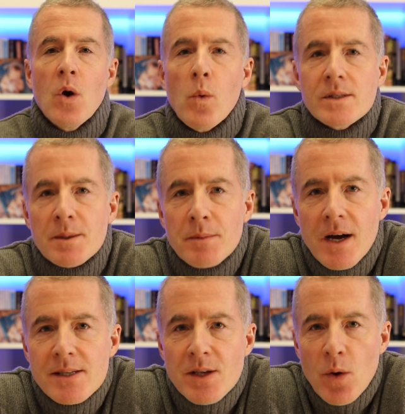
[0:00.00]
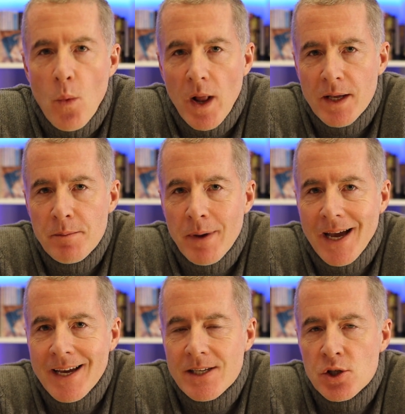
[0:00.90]
What's up, guys? Welcome
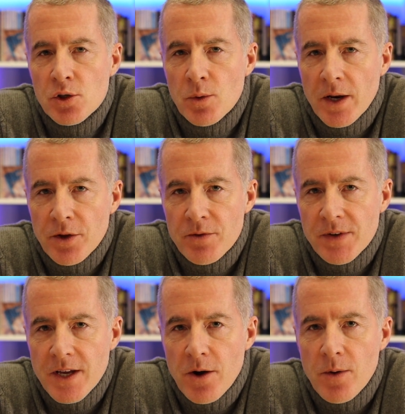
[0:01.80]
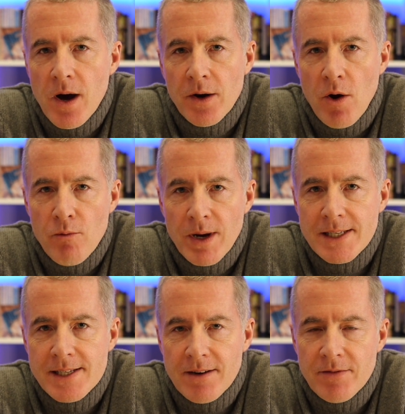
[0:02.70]
back to another video on real
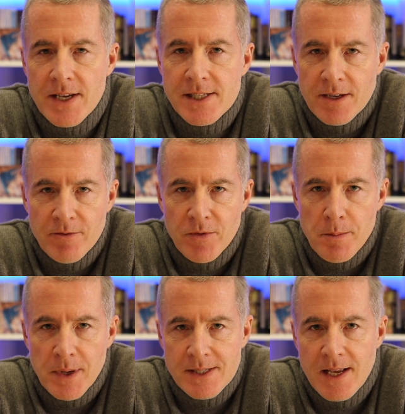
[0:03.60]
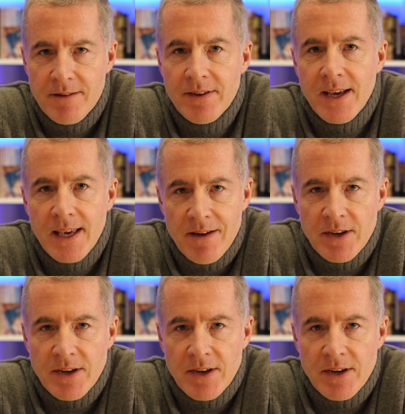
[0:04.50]
estate investing from myself, Gavin